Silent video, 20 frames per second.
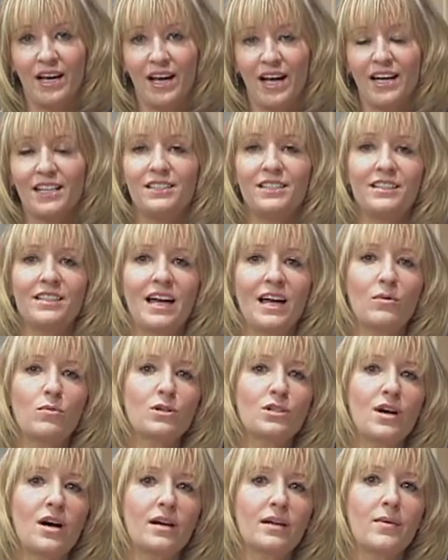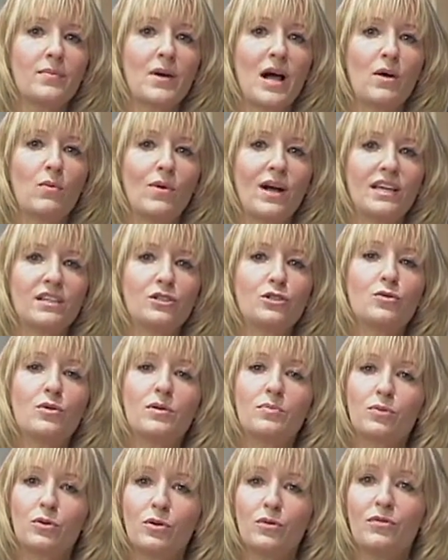And today we're talking about ways to
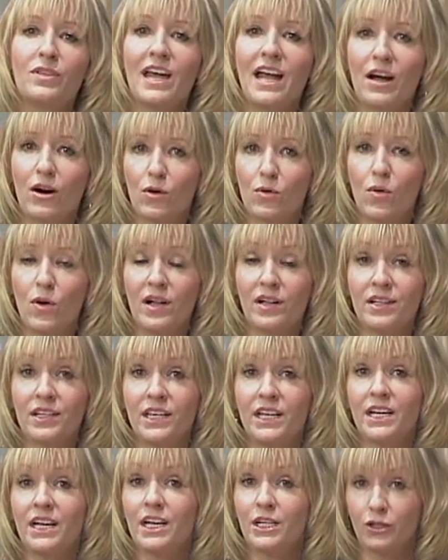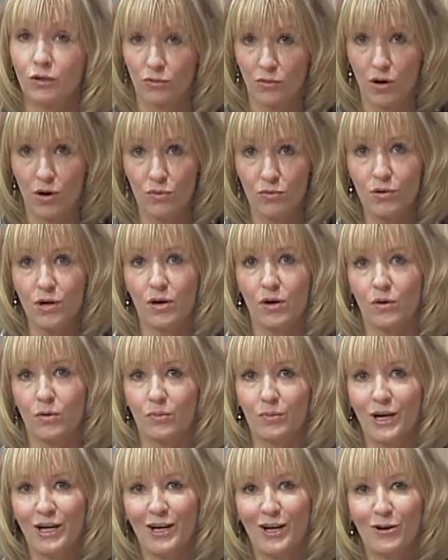improve the air quality in your own
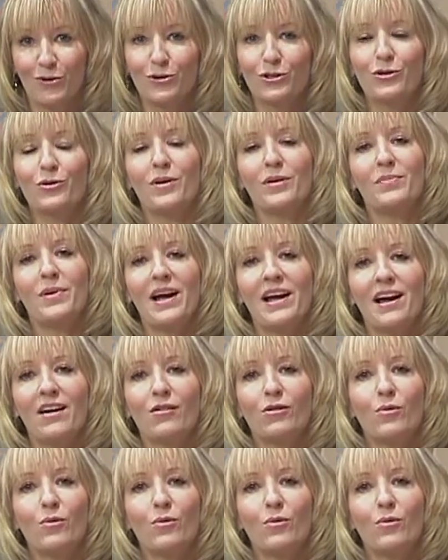home. We're joined by air